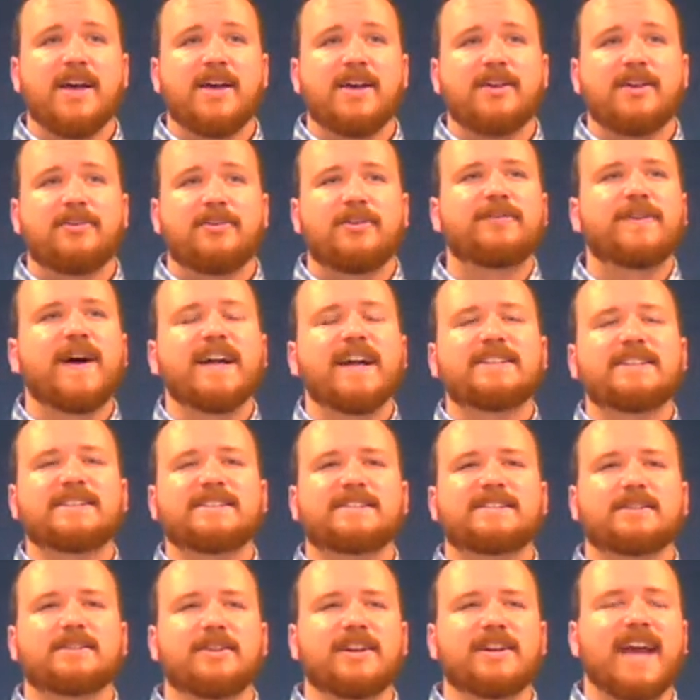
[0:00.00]
So if I
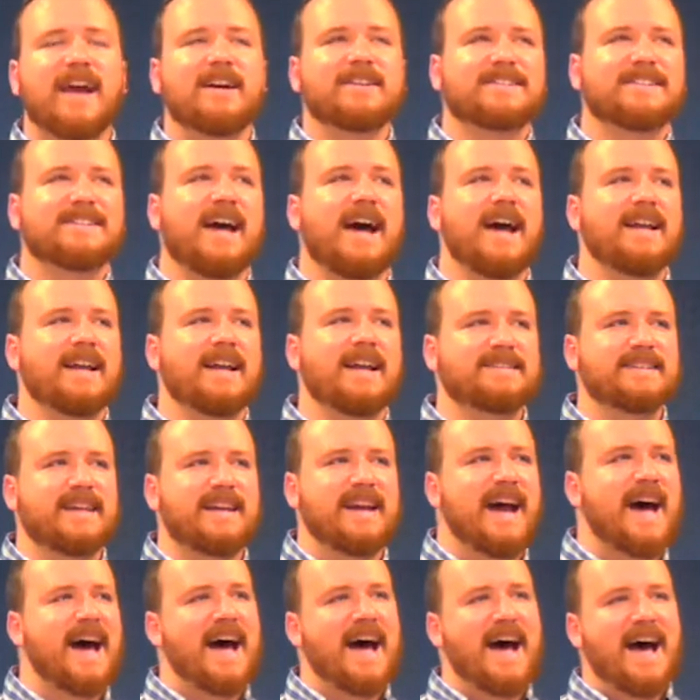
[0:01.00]
just look outside and I say,
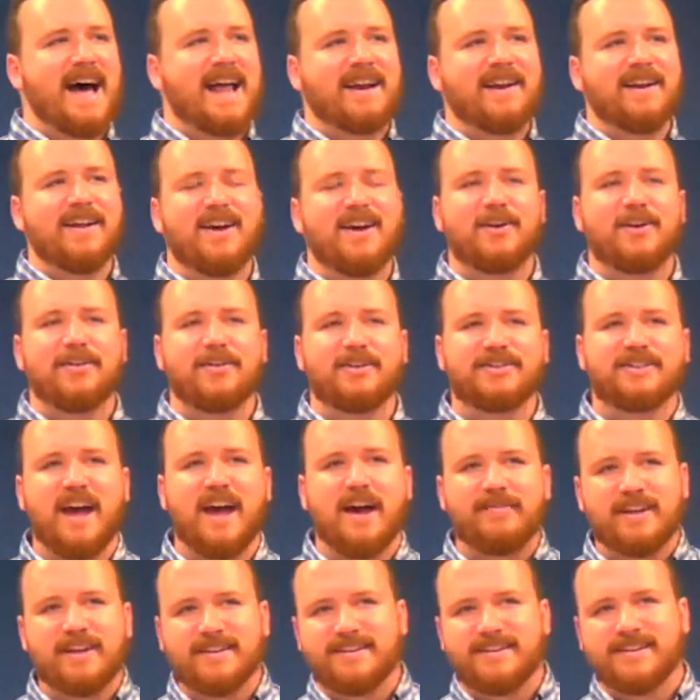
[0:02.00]
I don't know, there's
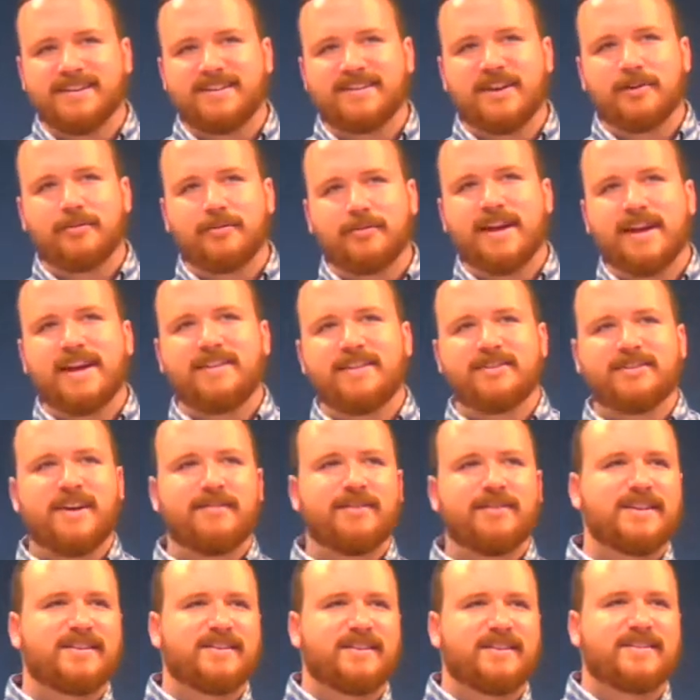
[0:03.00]
evidence it's going to rain, there's
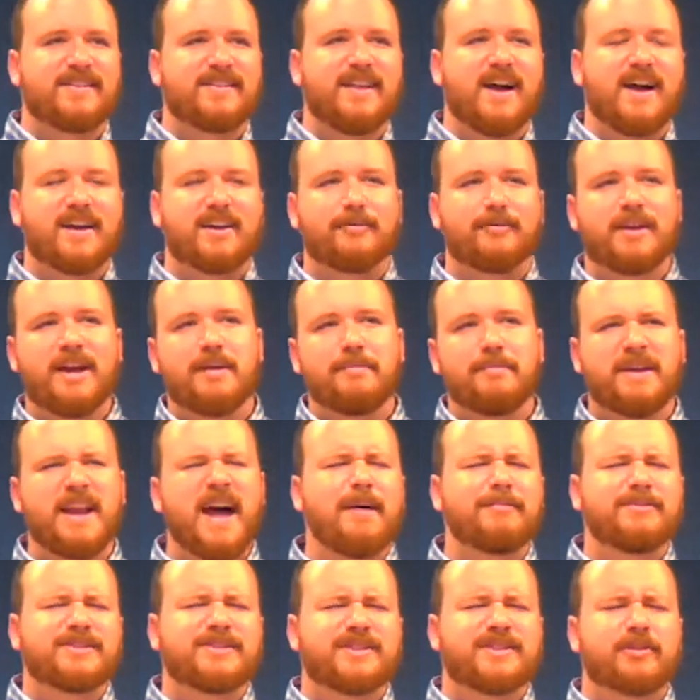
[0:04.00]
evidence it's not going to rain, but
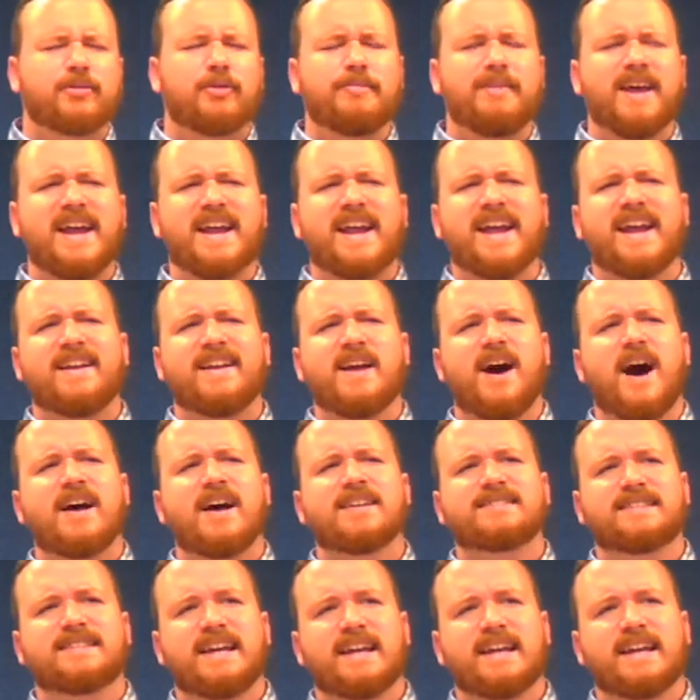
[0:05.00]
I'm just going to remain
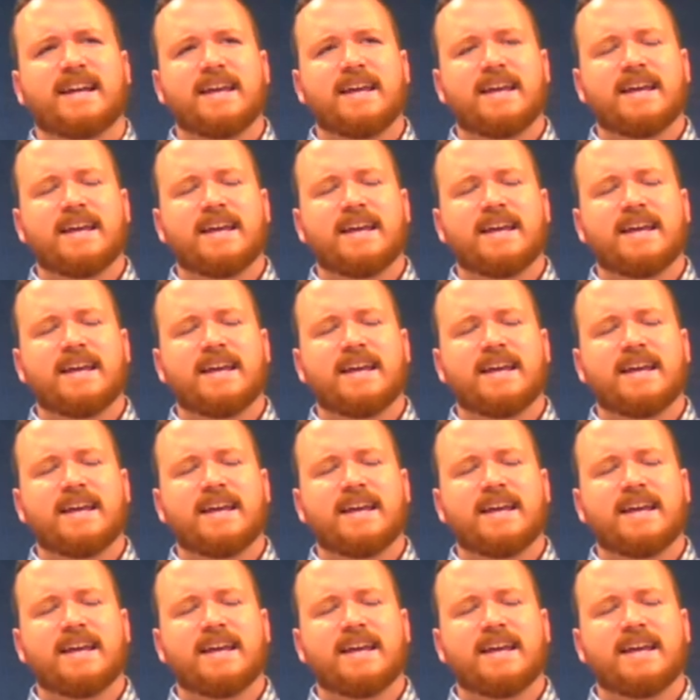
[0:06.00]
agnostic.